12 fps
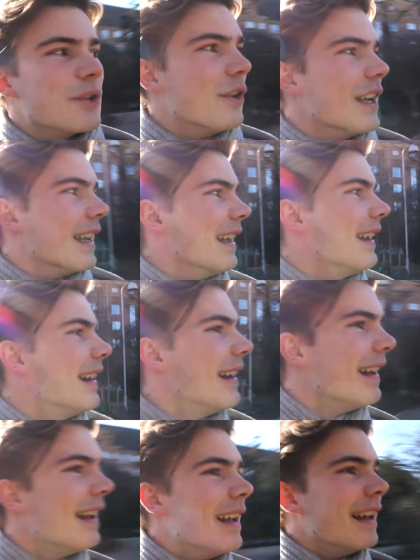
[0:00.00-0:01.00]
enjoying
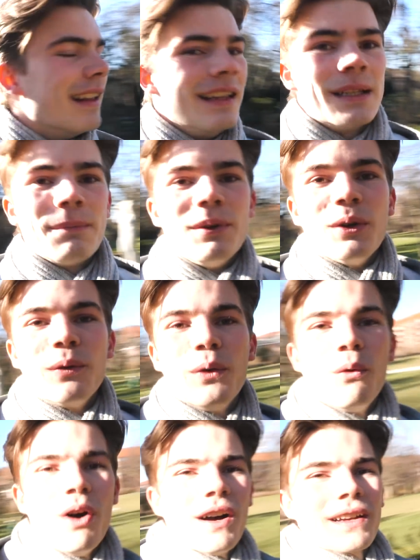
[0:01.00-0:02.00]
this
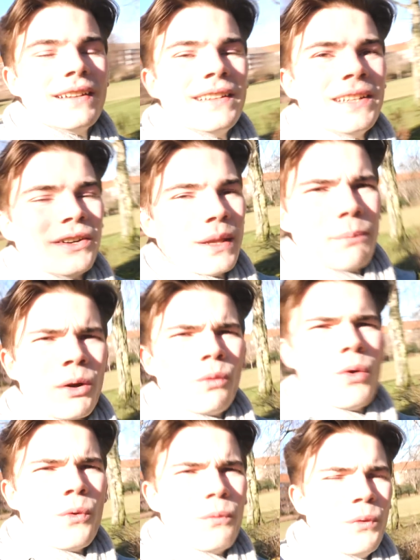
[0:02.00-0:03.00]
beautiful walk here in the park.
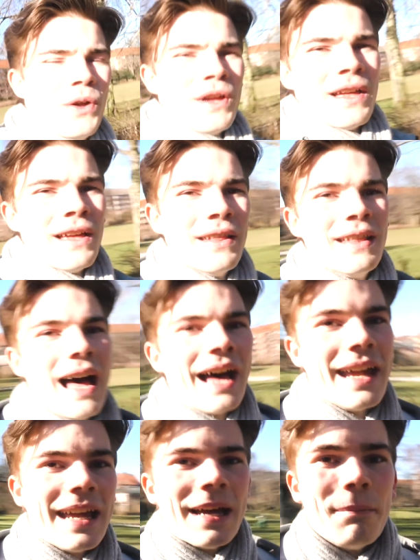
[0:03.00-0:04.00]
Whoa,
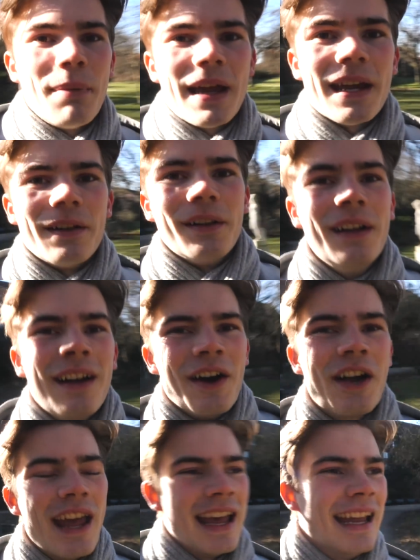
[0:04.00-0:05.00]
I am pale,
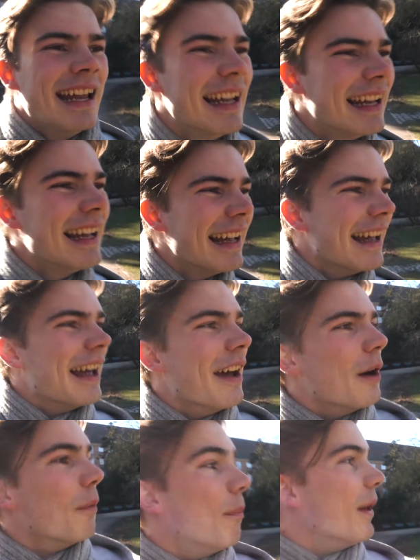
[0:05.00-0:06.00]
okay.
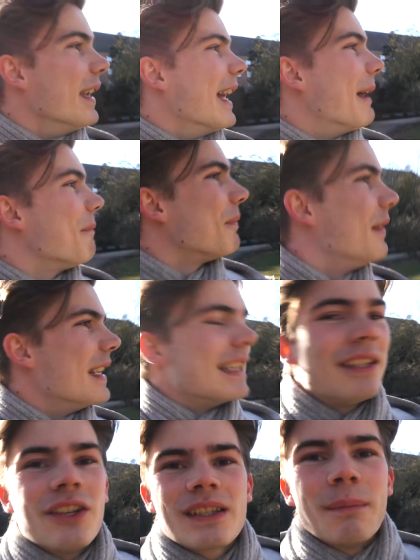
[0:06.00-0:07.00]
But yeah, this
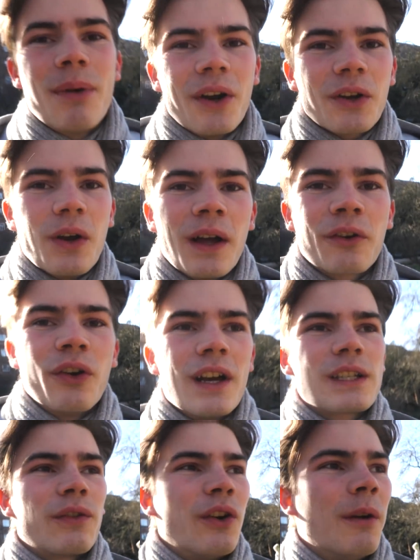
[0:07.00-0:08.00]
is just the park
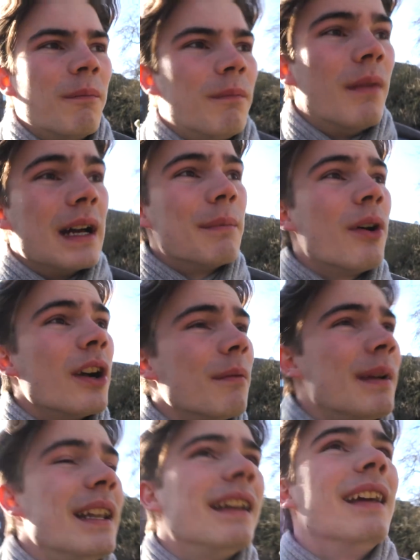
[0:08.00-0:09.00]
across from my
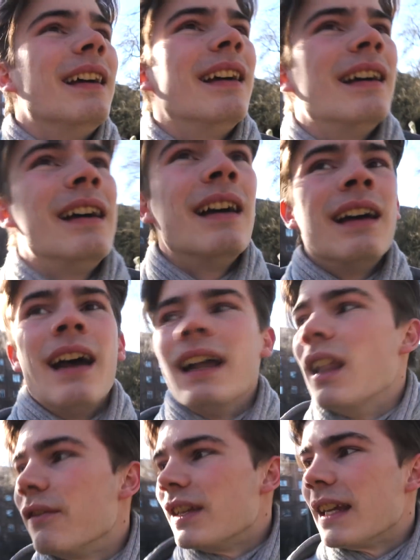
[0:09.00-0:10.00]
apartment. I
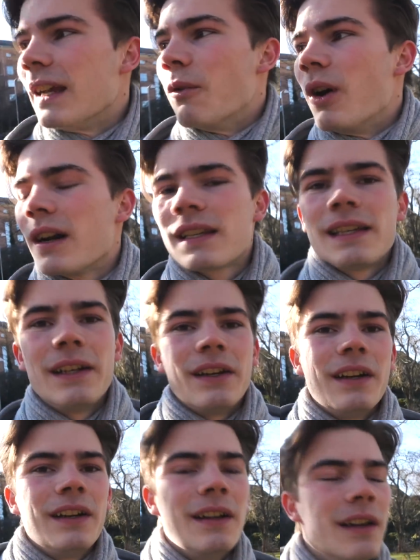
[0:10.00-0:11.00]
love taking walks
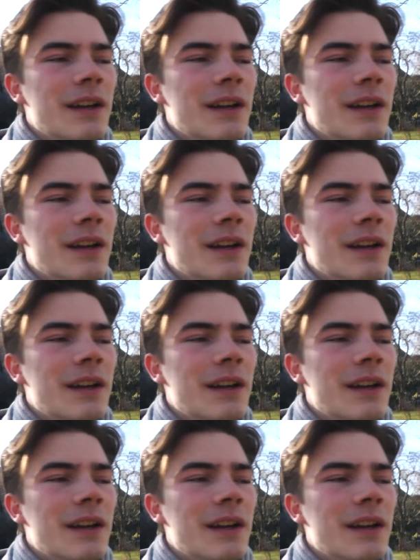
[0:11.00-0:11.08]
here,